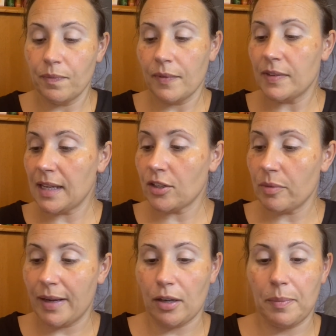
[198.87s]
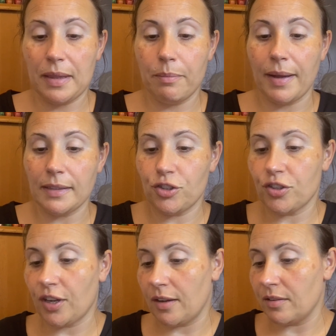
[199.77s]
This actually might not be the
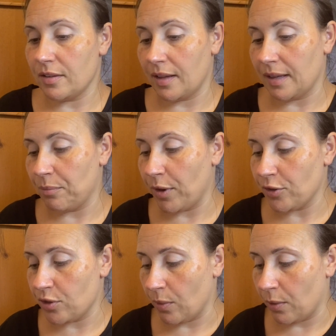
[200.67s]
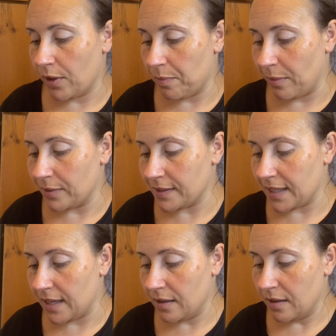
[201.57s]
best brush to work with, but we'll see.